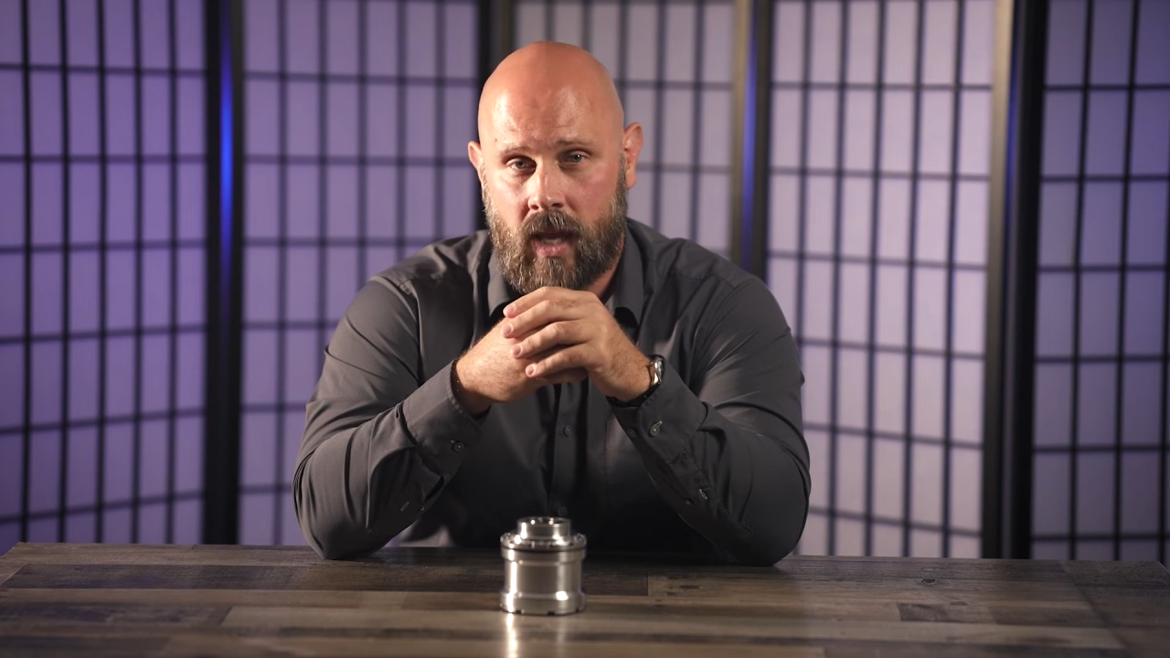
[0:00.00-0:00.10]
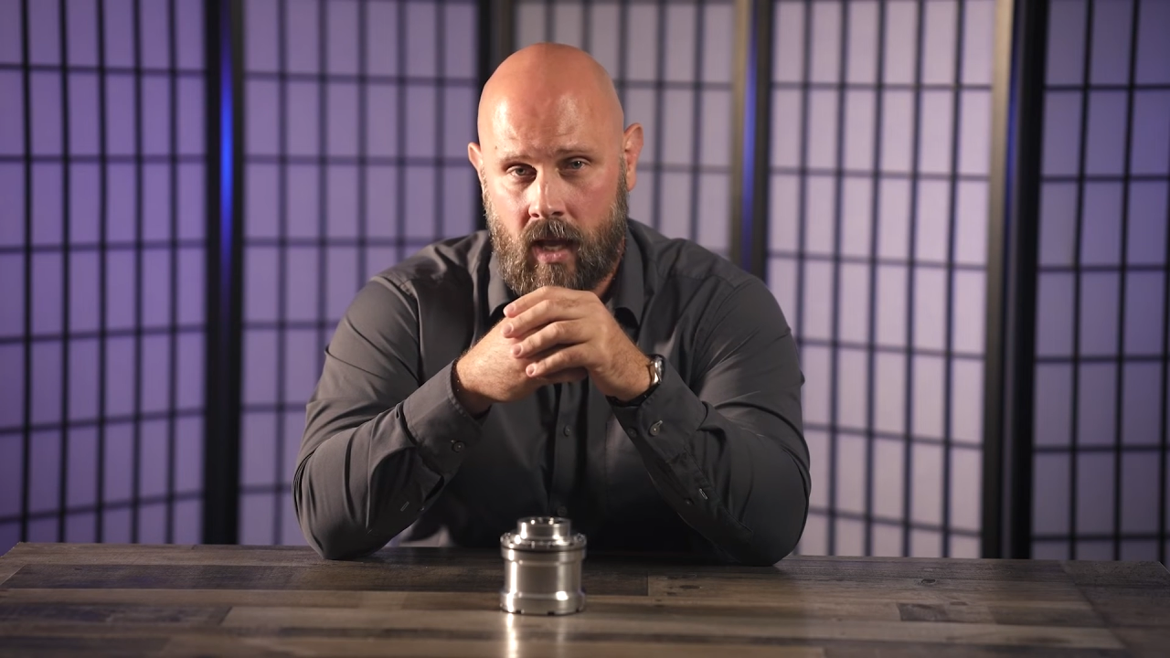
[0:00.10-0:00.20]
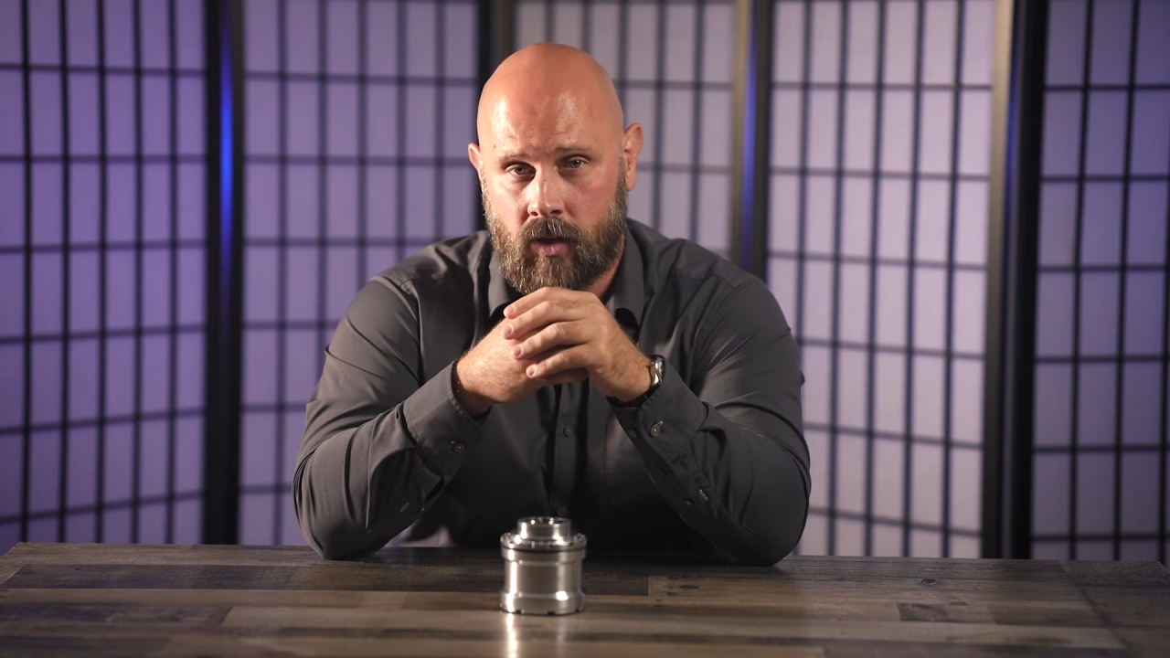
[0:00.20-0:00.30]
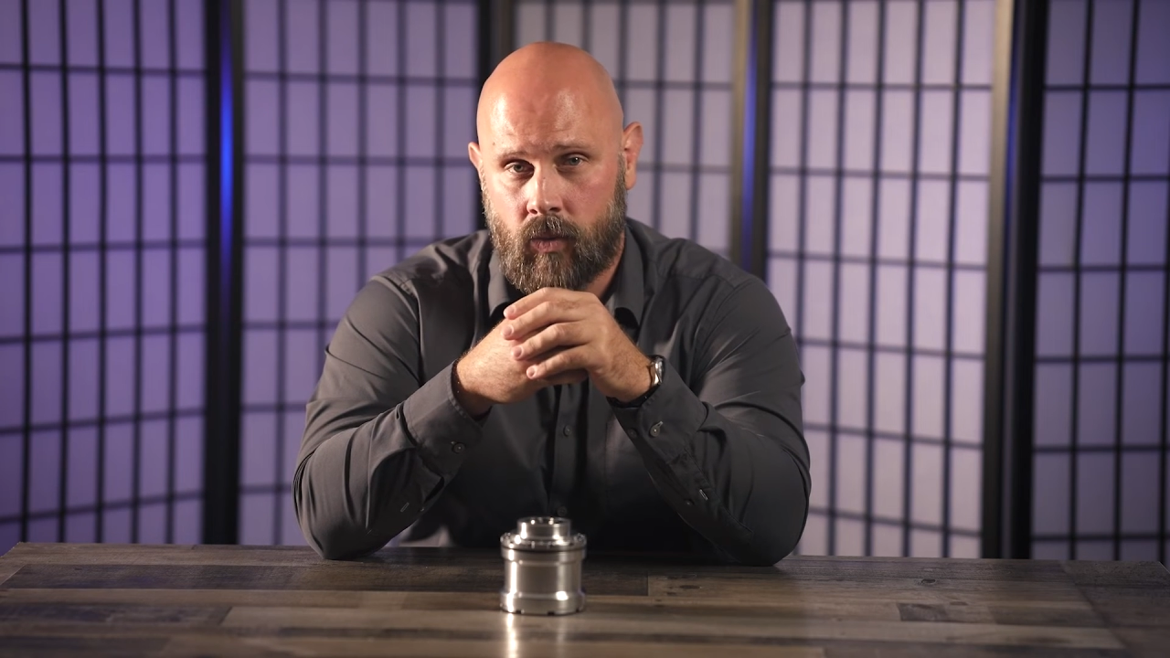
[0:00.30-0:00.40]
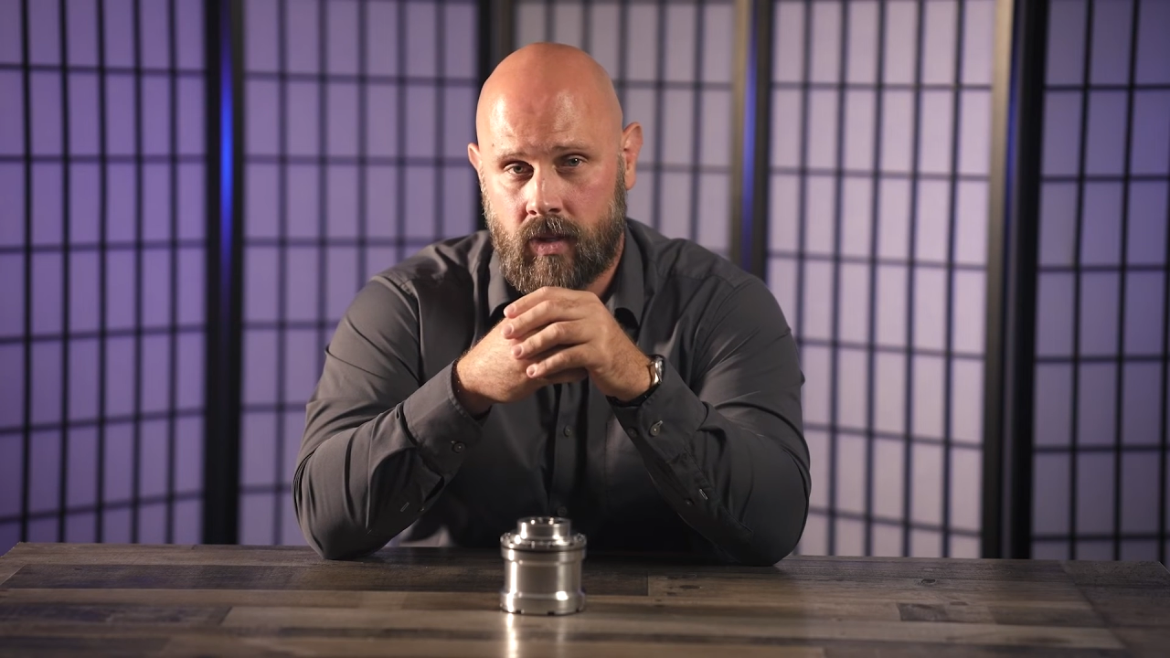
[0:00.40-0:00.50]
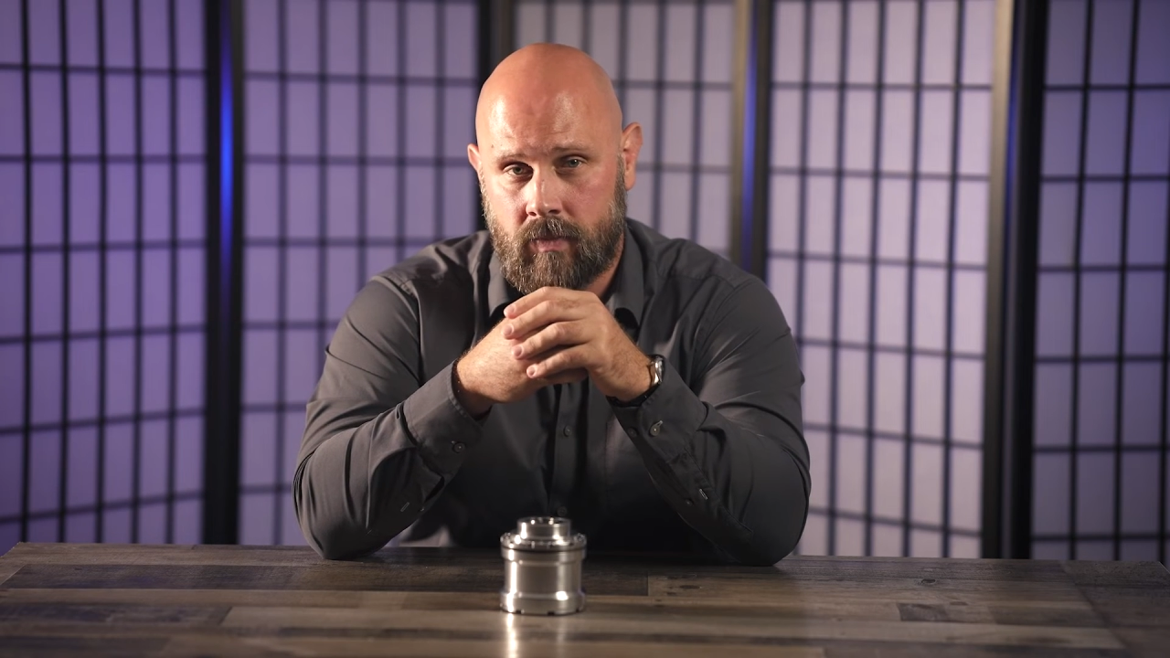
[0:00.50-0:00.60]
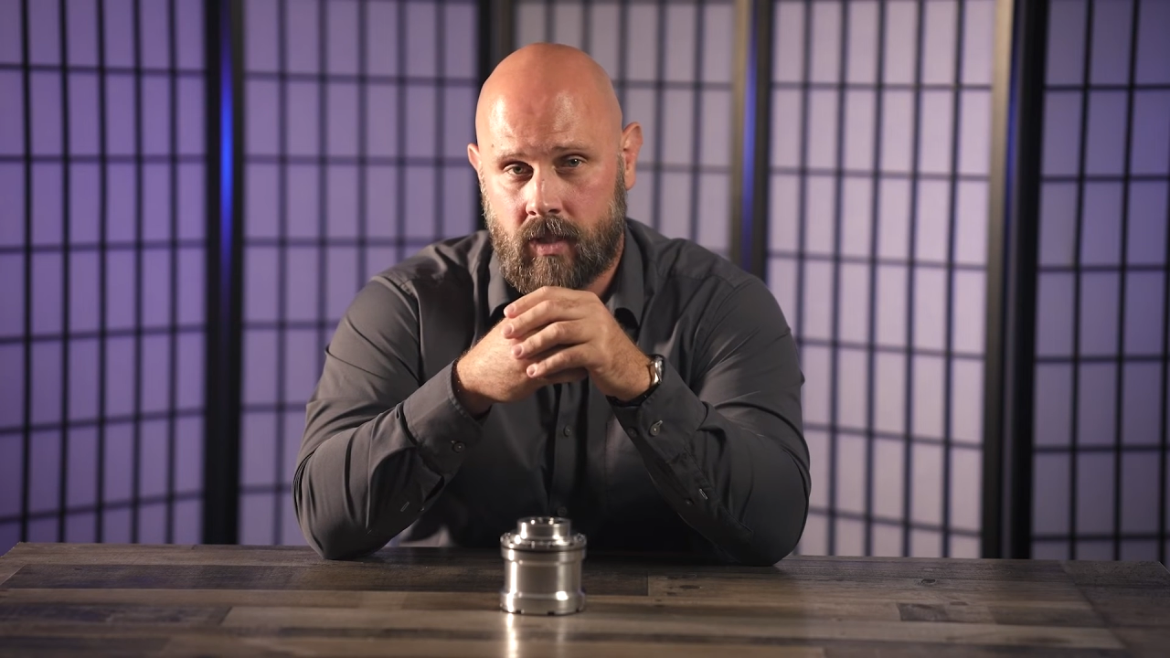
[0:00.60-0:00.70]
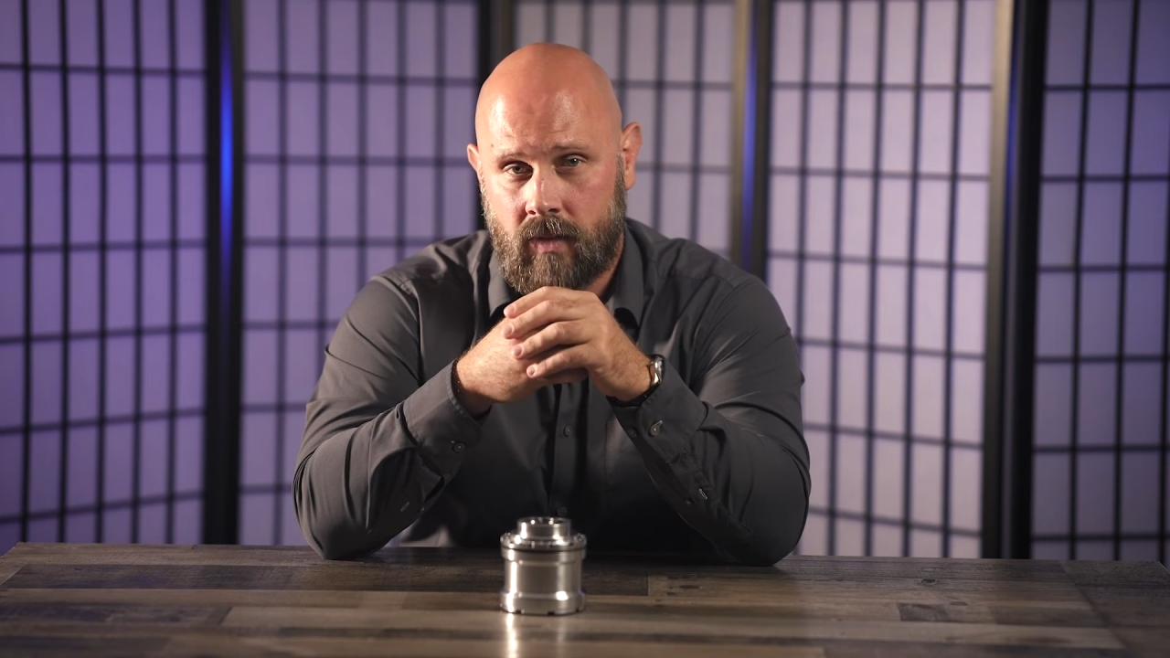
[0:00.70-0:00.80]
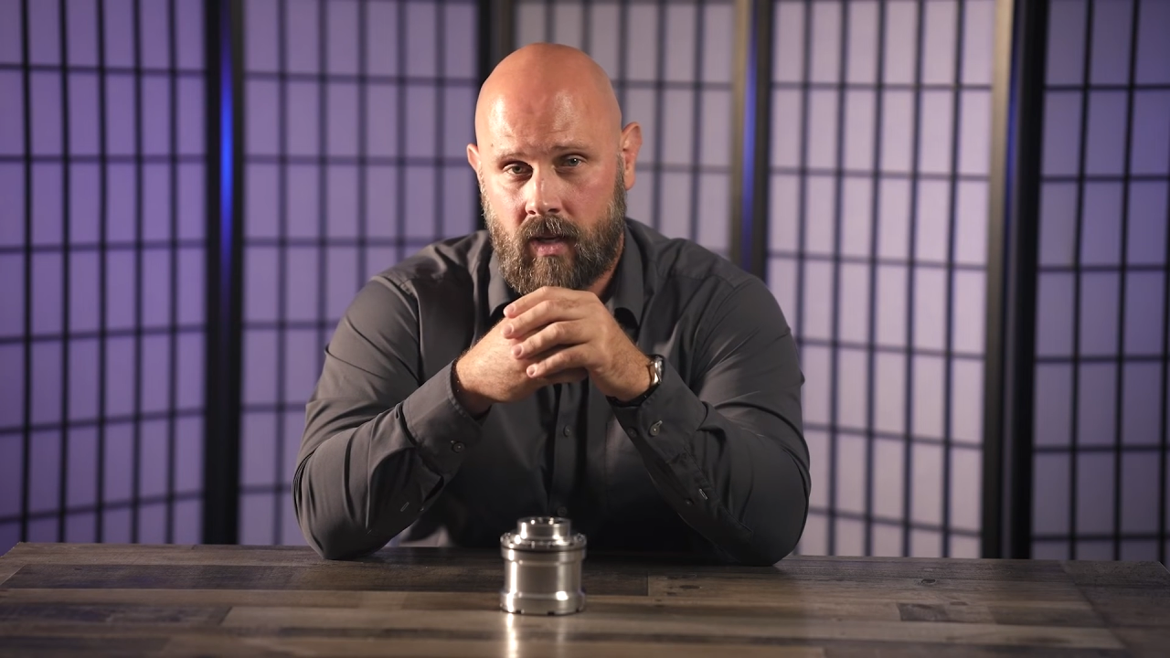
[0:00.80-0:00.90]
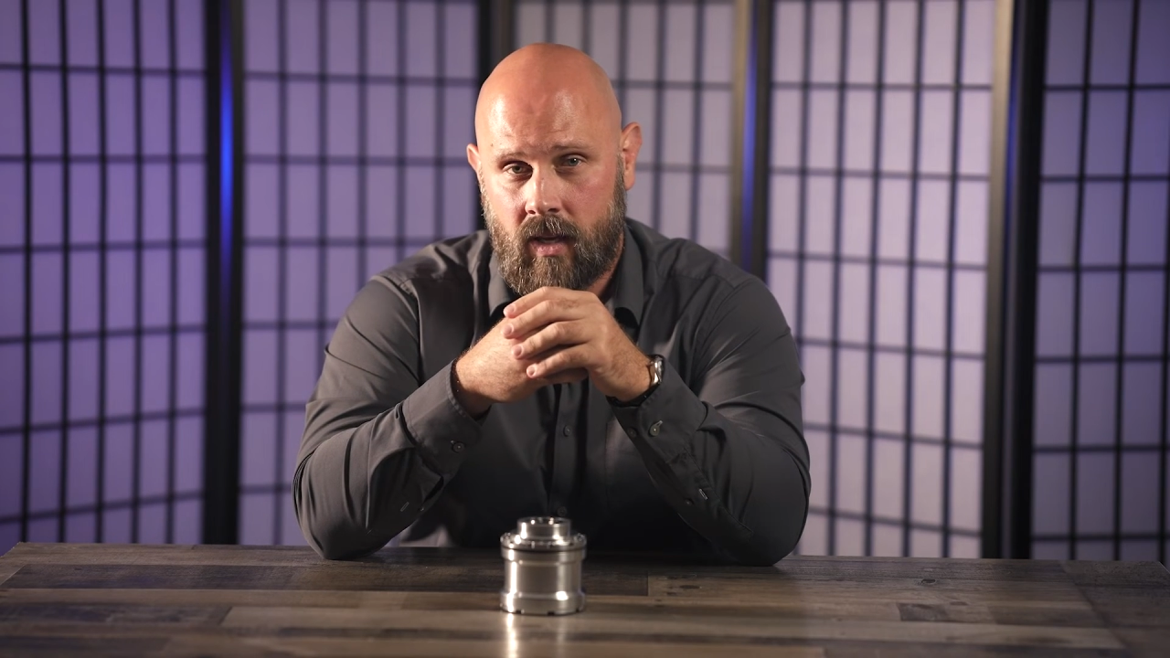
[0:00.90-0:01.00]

algorithms.